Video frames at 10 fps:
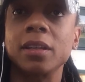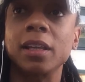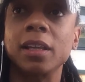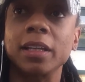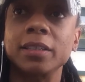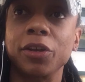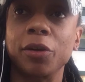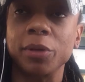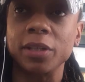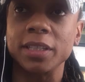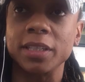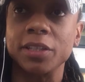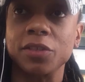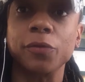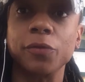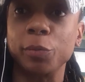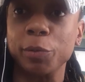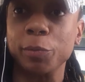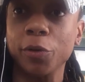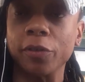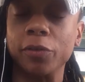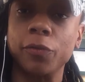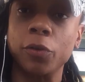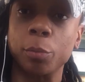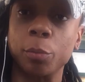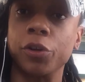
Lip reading: neglecting your ability to fully perform